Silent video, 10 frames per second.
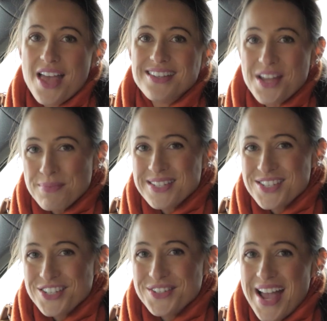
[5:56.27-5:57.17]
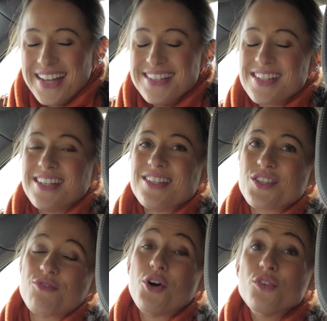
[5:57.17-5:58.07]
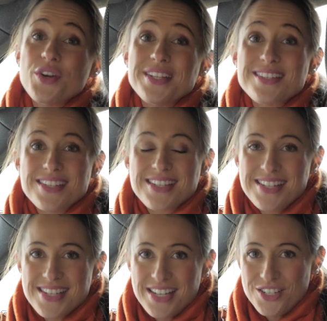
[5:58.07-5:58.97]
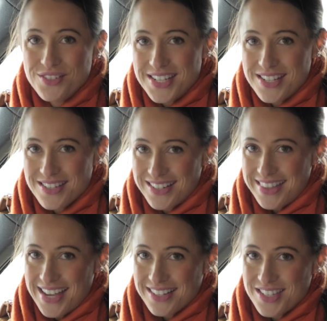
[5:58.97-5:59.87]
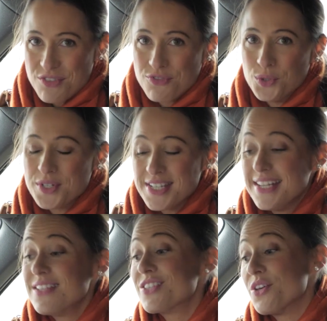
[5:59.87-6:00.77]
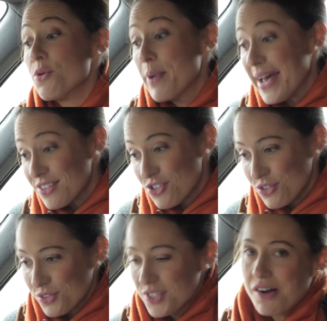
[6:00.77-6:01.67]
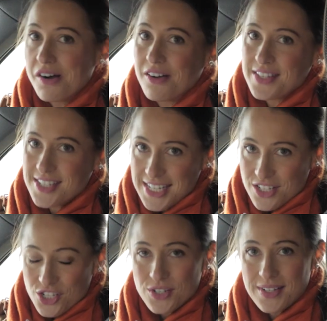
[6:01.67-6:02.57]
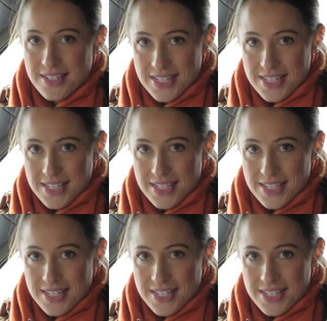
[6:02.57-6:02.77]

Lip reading: Number 2, engines. Volvo has discontinued diesel in the XC40, so the petrols are the T2 and